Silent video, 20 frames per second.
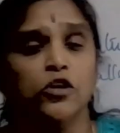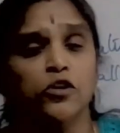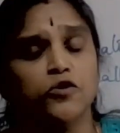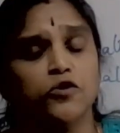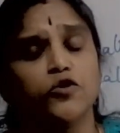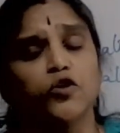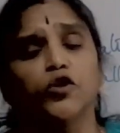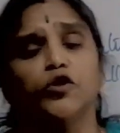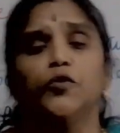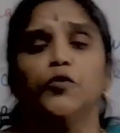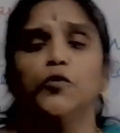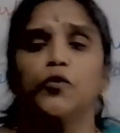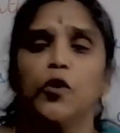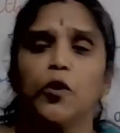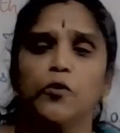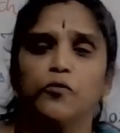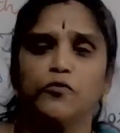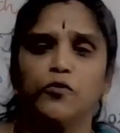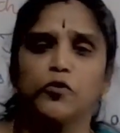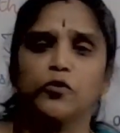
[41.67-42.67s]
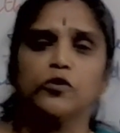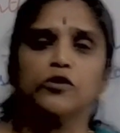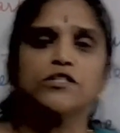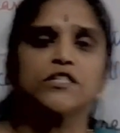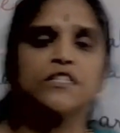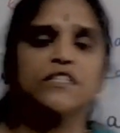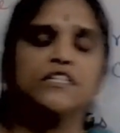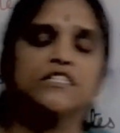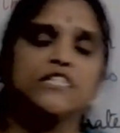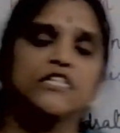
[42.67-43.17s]
So you know
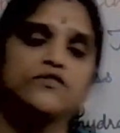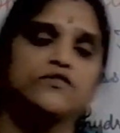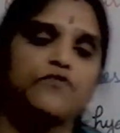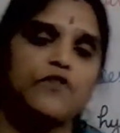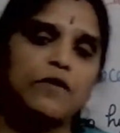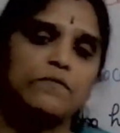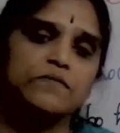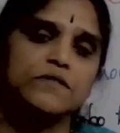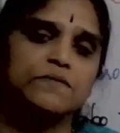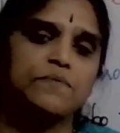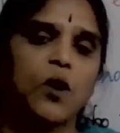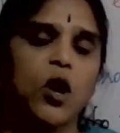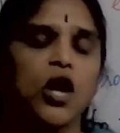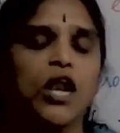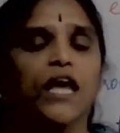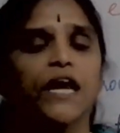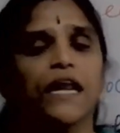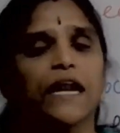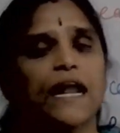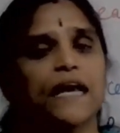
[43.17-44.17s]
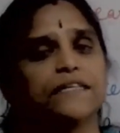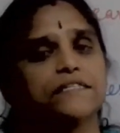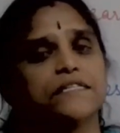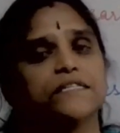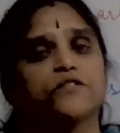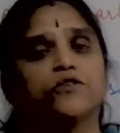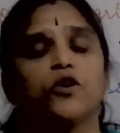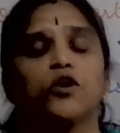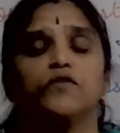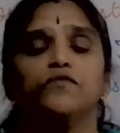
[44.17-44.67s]
photosynthesis from smaller
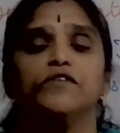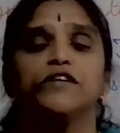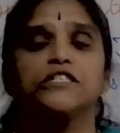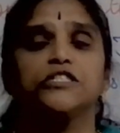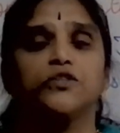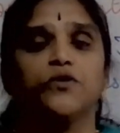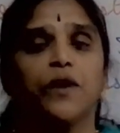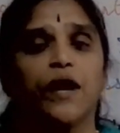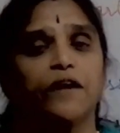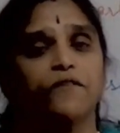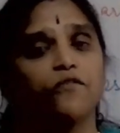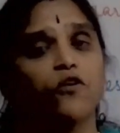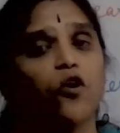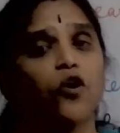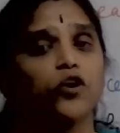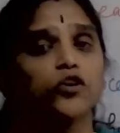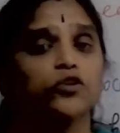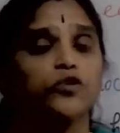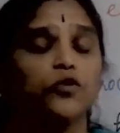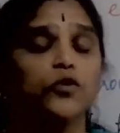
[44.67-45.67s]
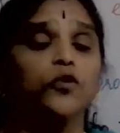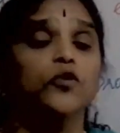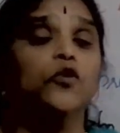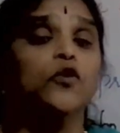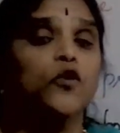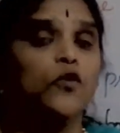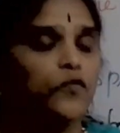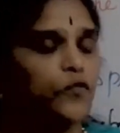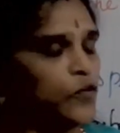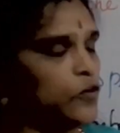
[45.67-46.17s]
classes onwards. You have gone through
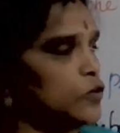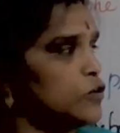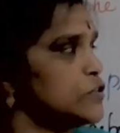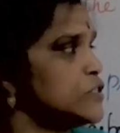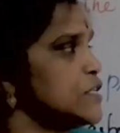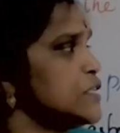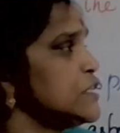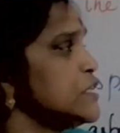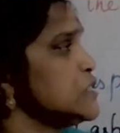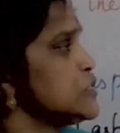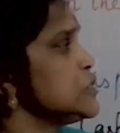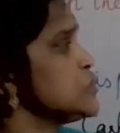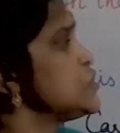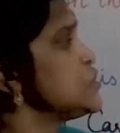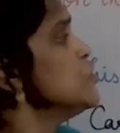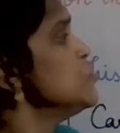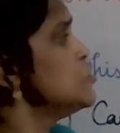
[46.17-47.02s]
photosynthesis.